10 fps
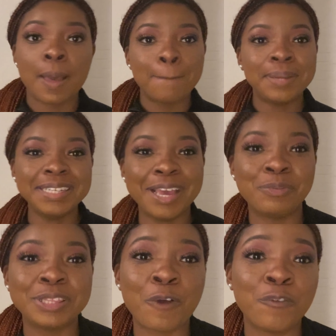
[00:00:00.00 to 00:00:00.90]
But yeah,
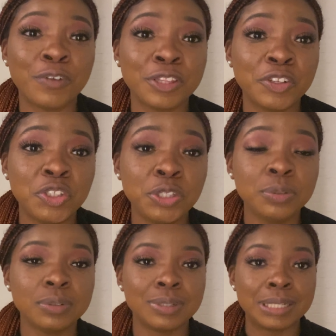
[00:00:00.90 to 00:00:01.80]
without further ado,
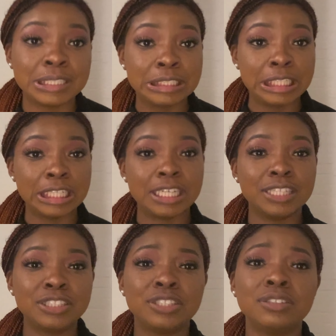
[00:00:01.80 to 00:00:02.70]
let's get
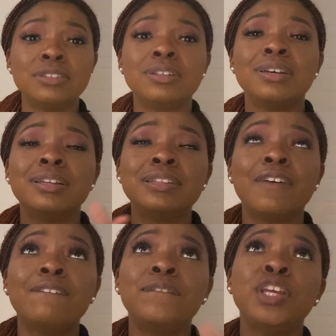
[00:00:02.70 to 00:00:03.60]
into
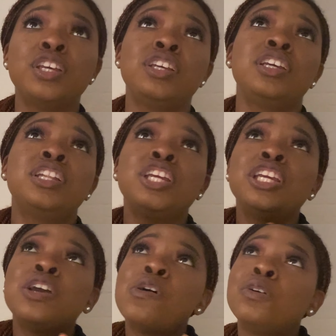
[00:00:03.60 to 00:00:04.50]
the
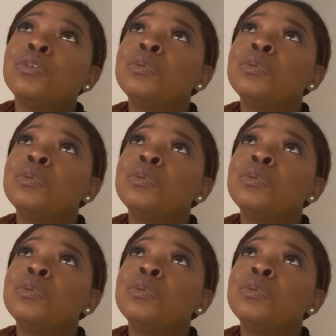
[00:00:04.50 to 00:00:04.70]
video.